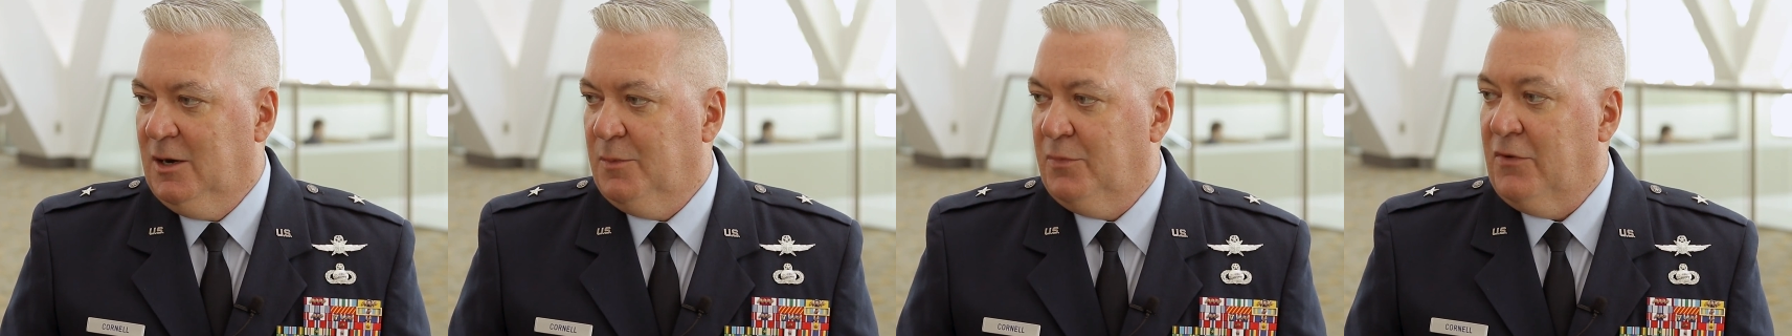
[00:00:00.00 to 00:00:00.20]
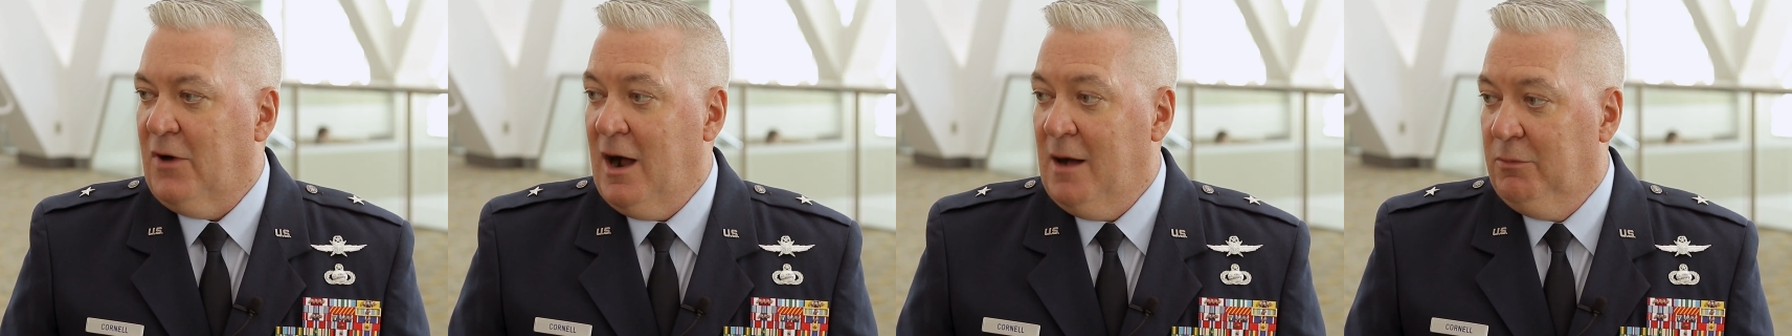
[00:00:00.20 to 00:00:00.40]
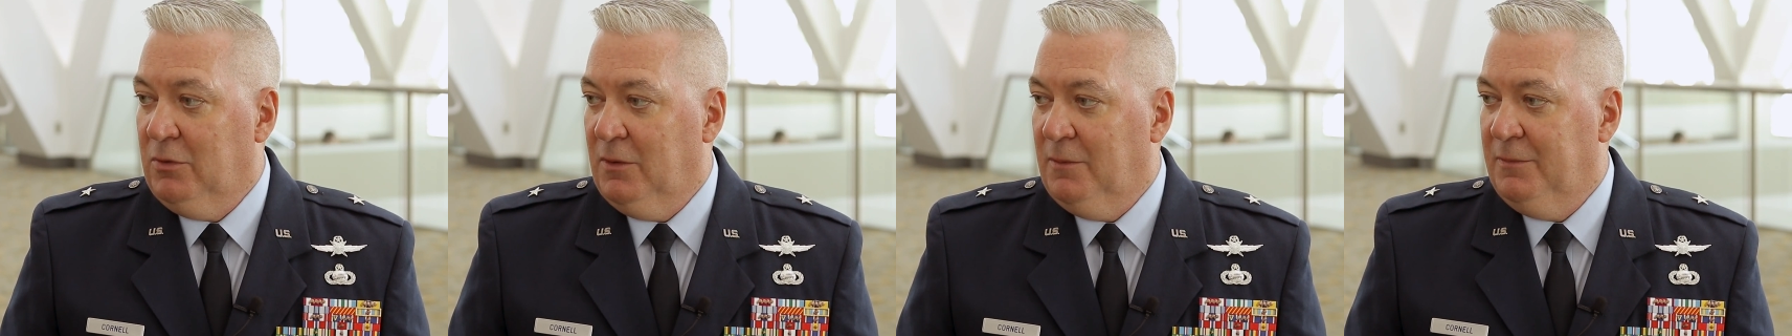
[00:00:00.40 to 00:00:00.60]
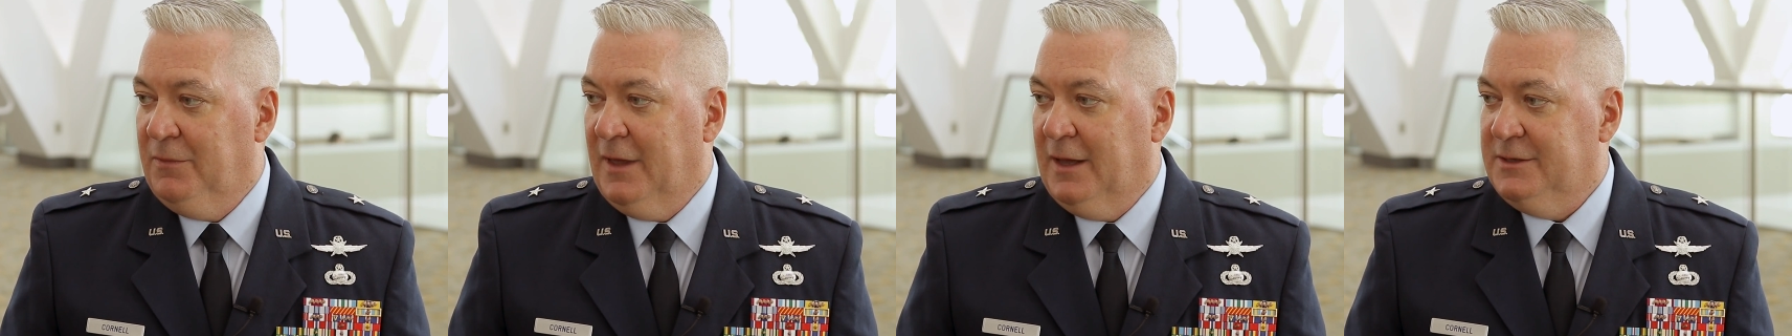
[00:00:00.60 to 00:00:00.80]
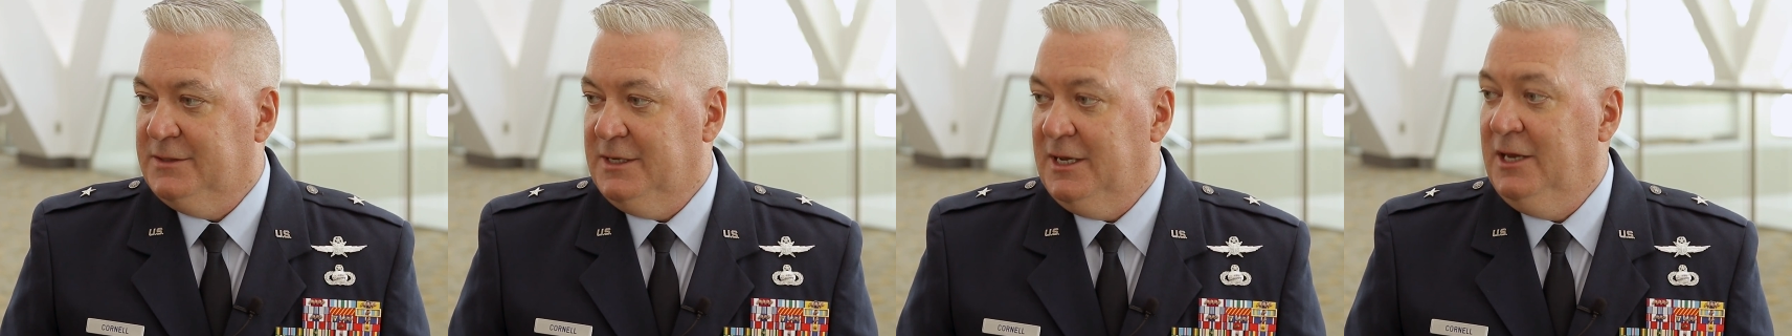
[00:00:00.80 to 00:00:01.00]
problem
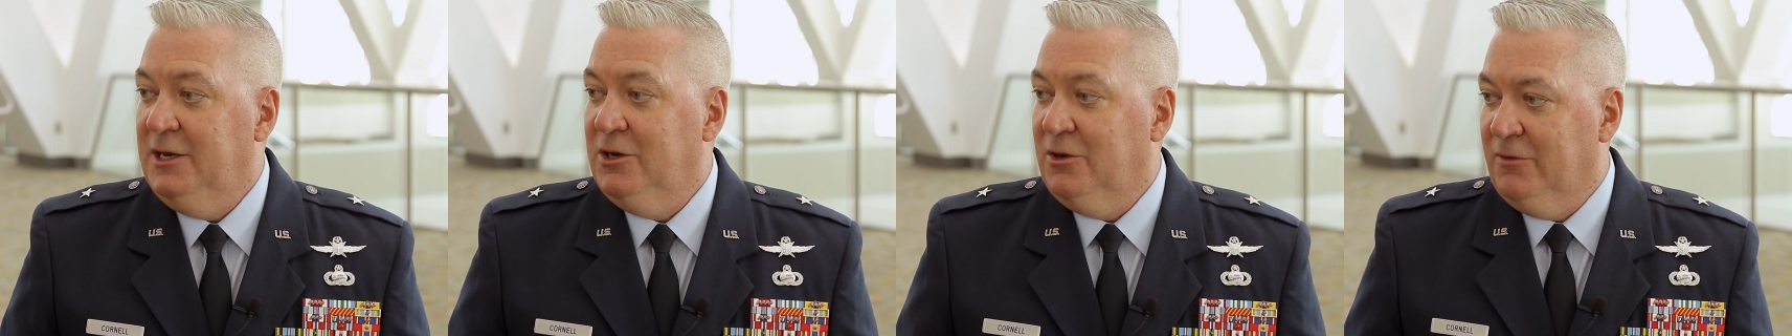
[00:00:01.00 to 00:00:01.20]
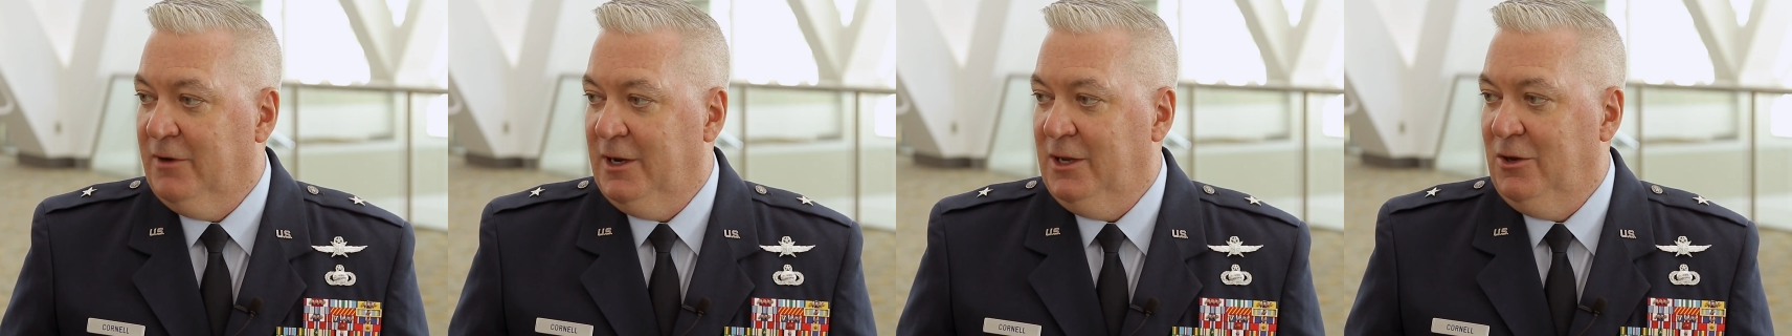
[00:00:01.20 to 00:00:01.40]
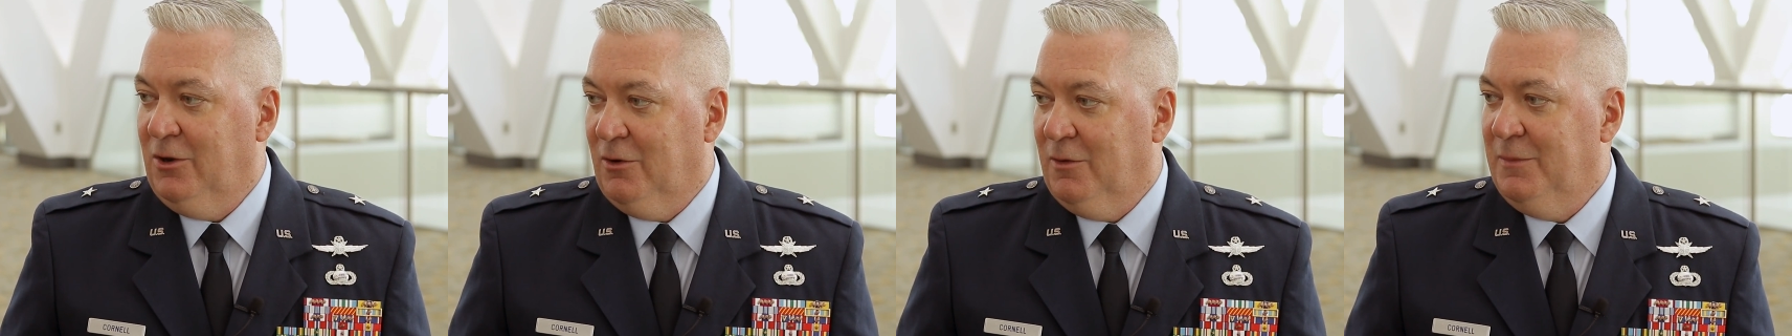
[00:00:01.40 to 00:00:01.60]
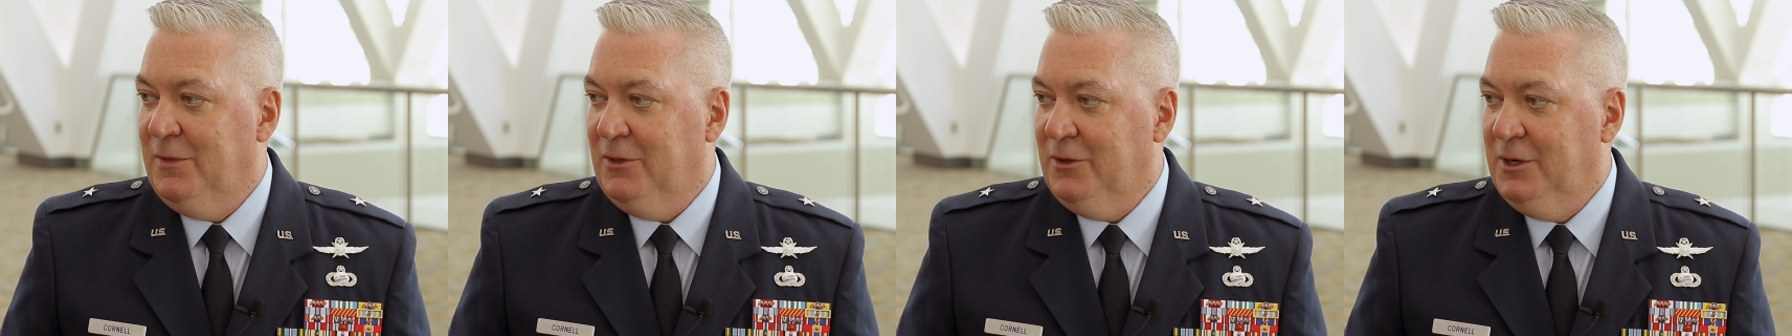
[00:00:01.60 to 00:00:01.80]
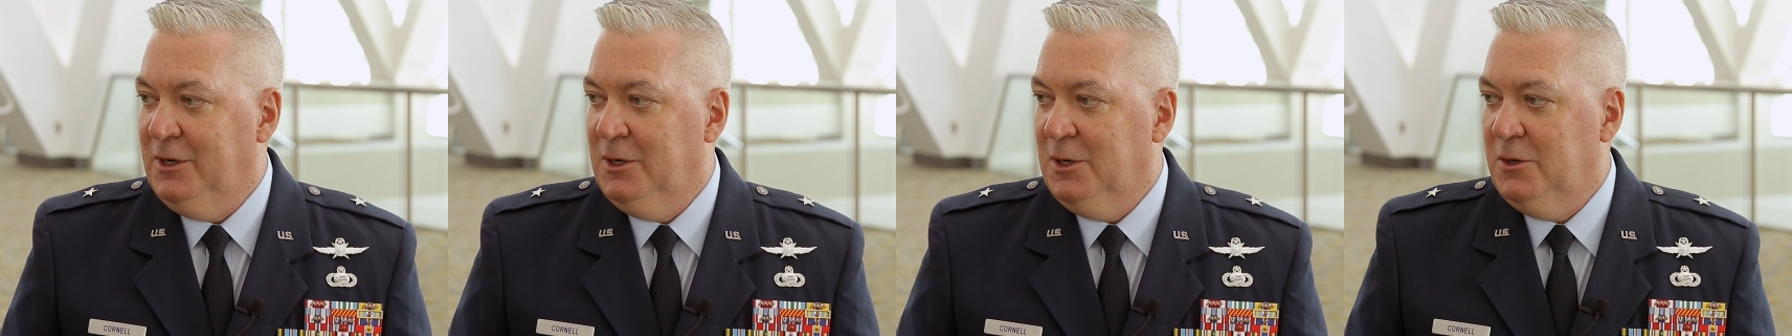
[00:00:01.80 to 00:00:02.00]
that's hindering your
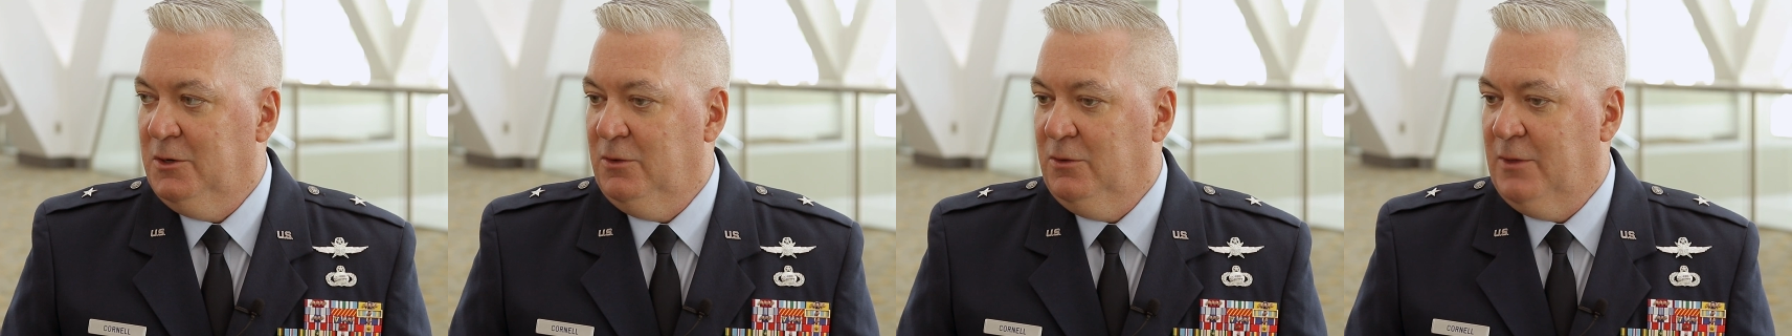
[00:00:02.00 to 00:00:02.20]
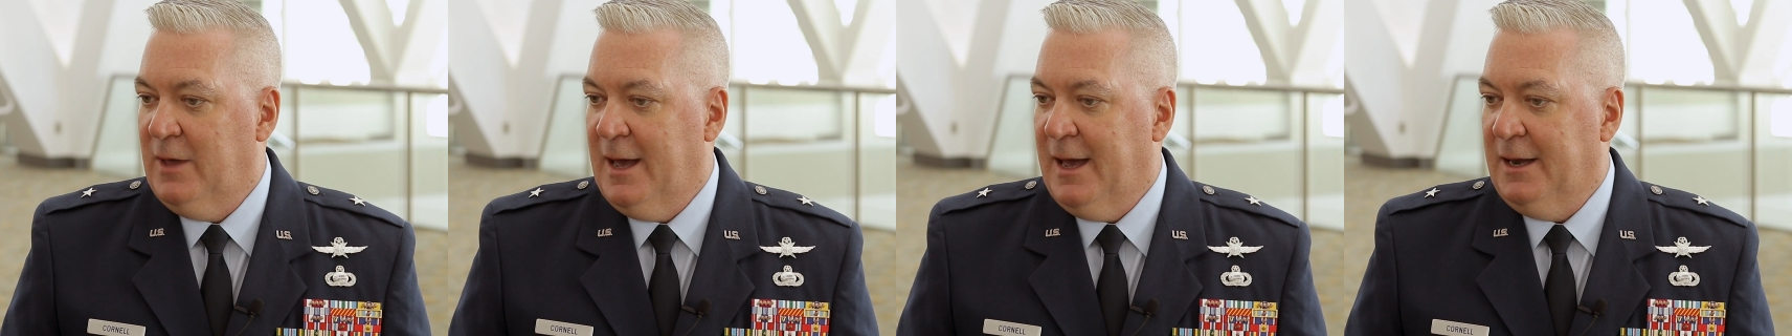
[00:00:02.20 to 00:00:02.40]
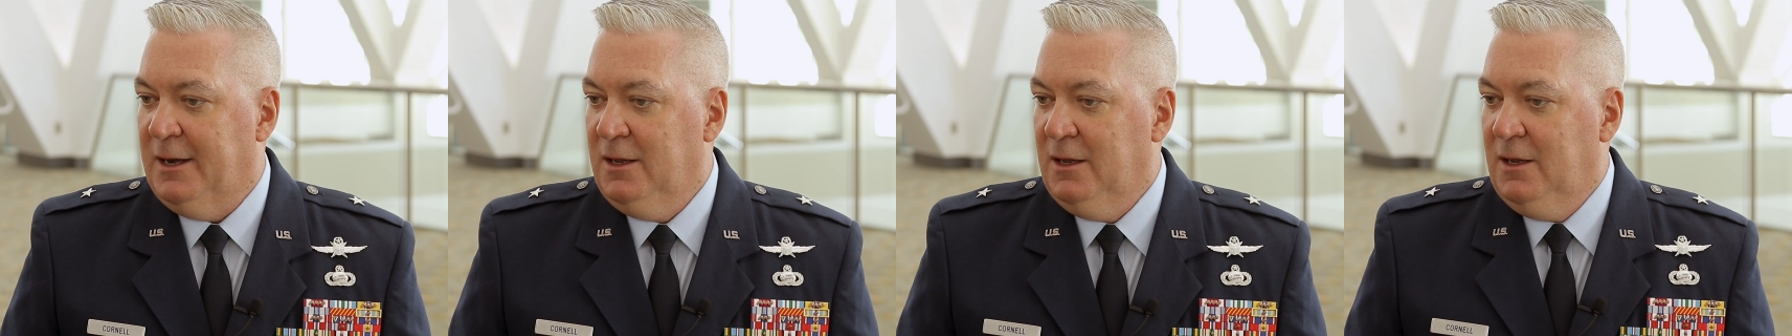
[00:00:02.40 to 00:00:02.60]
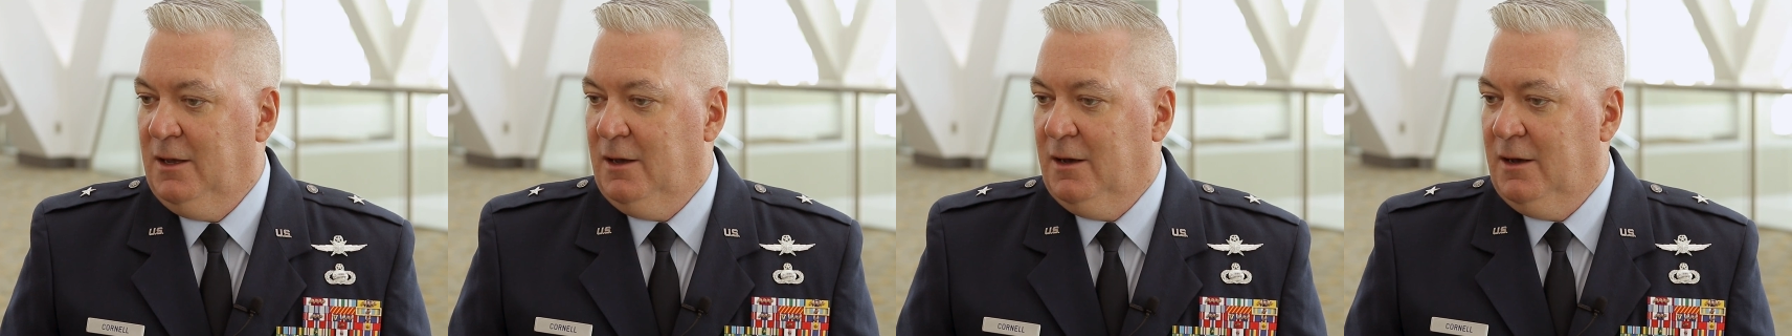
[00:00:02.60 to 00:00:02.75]
ability to do that,